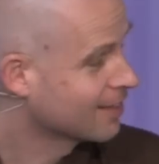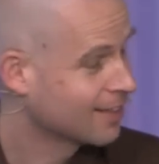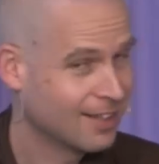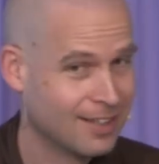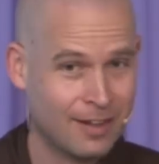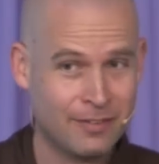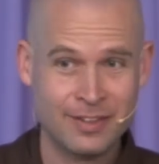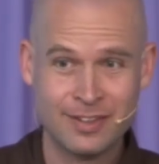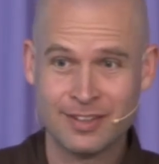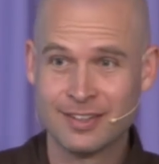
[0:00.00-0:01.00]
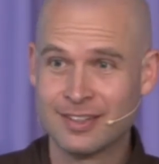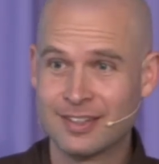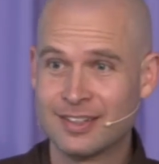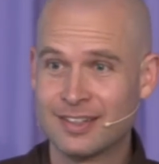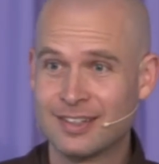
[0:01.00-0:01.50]
11th
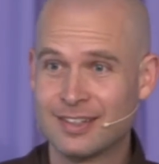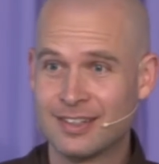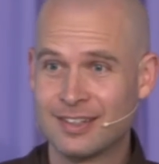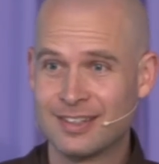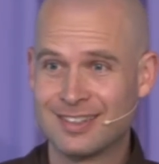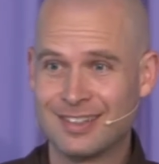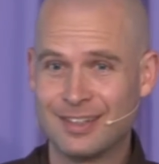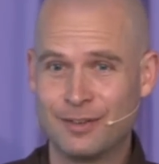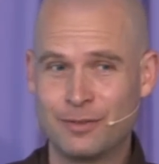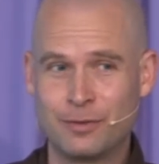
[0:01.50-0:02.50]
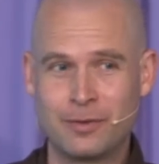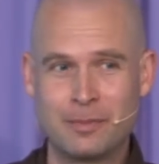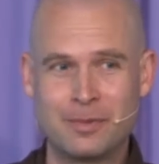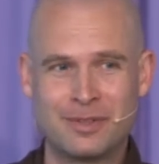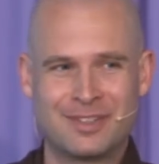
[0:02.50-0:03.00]
of
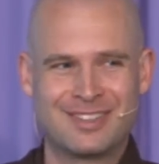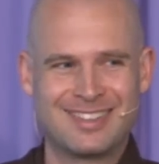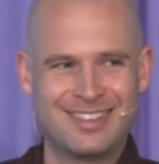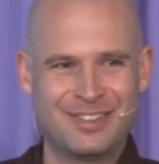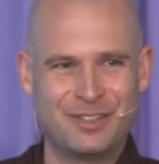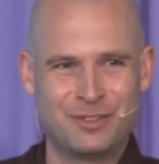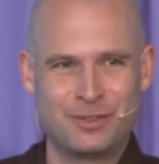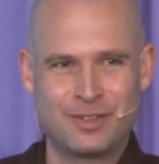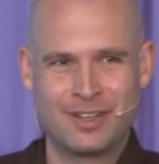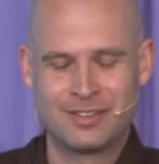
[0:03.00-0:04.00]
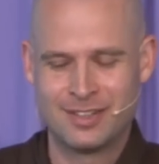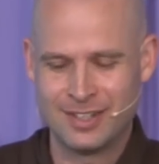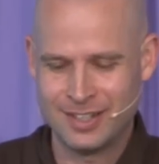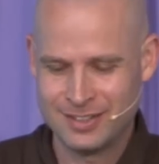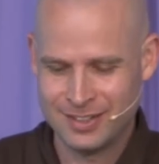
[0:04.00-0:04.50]
November in the year
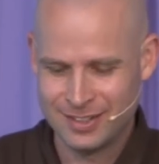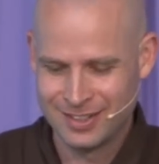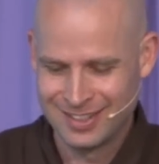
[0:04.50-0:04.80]
2018,